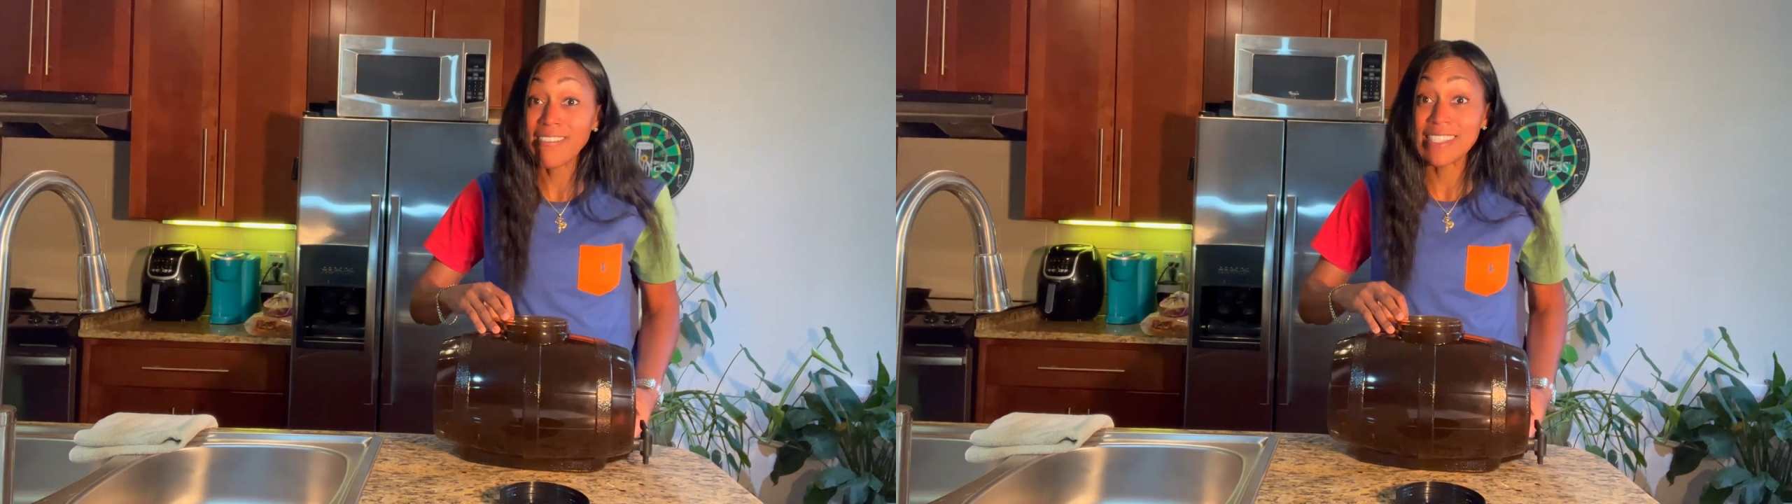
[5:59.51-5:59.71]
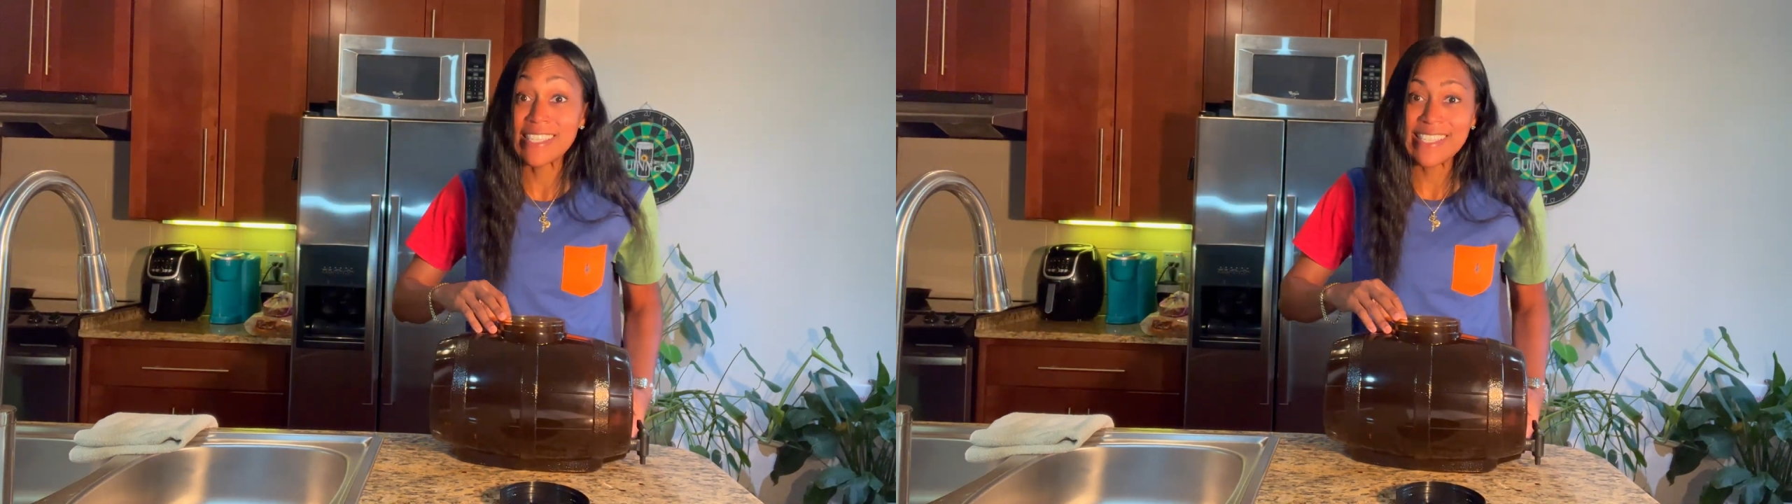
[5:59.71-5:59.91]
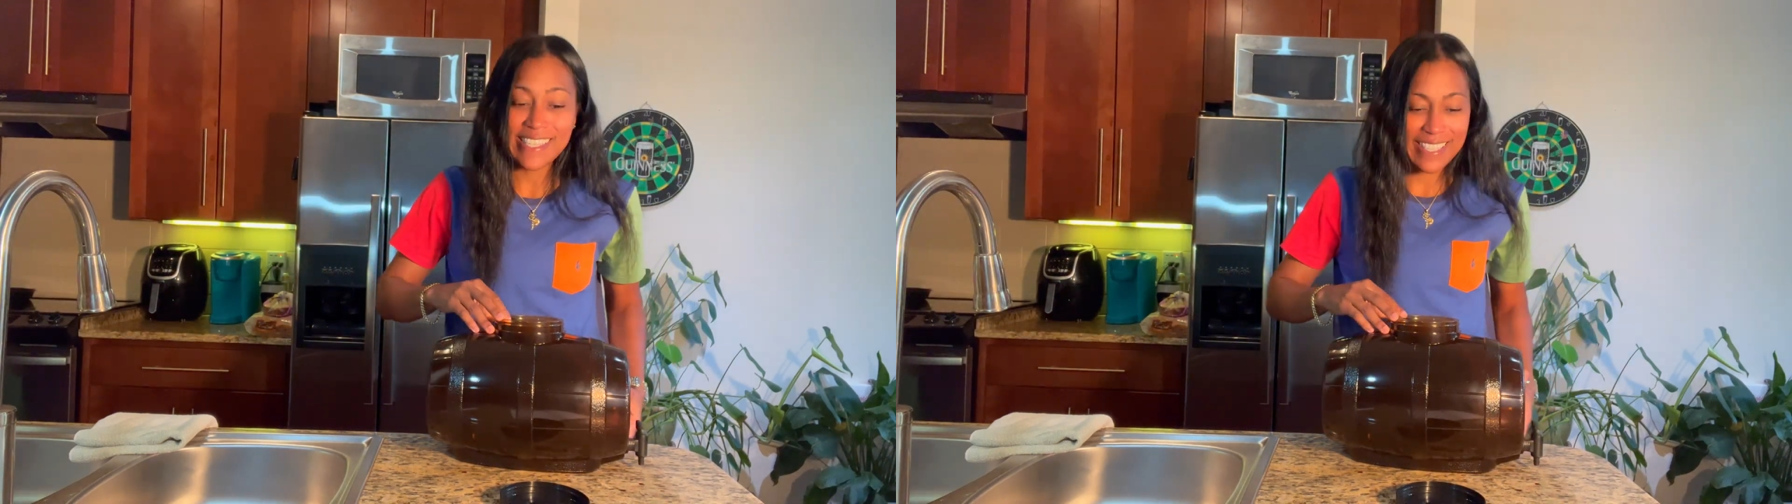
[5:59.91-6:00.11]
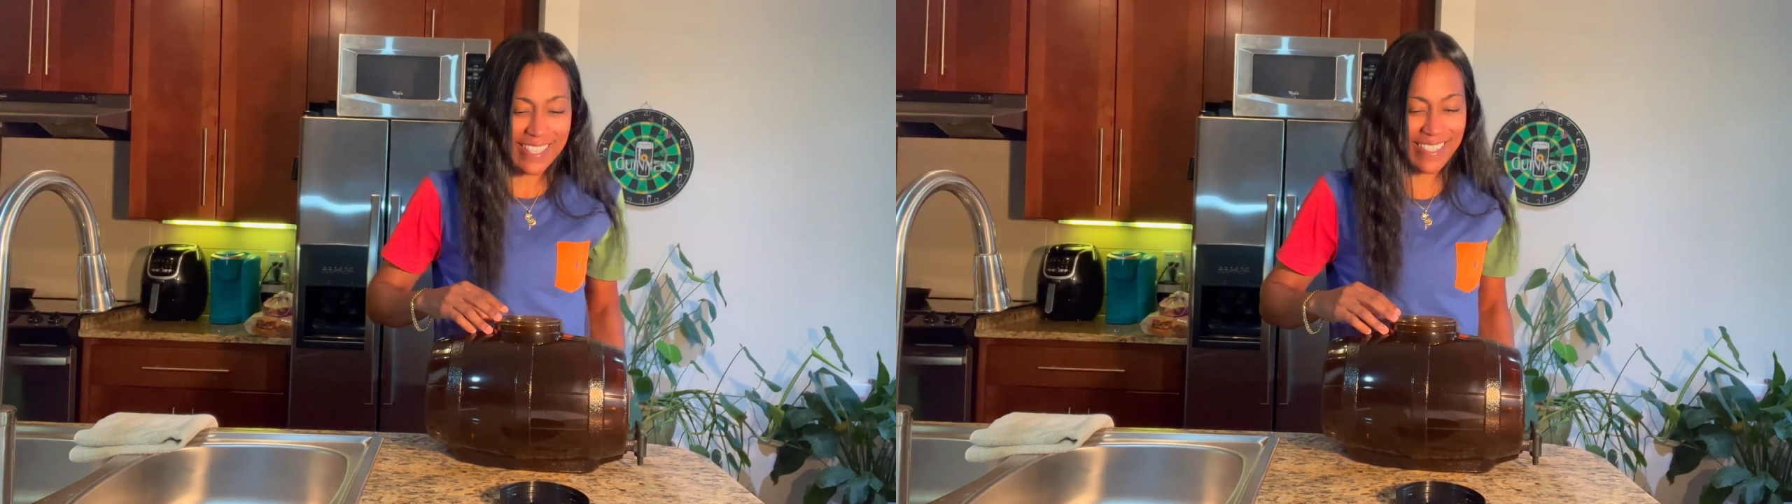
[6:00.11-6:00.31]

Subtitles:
was easy.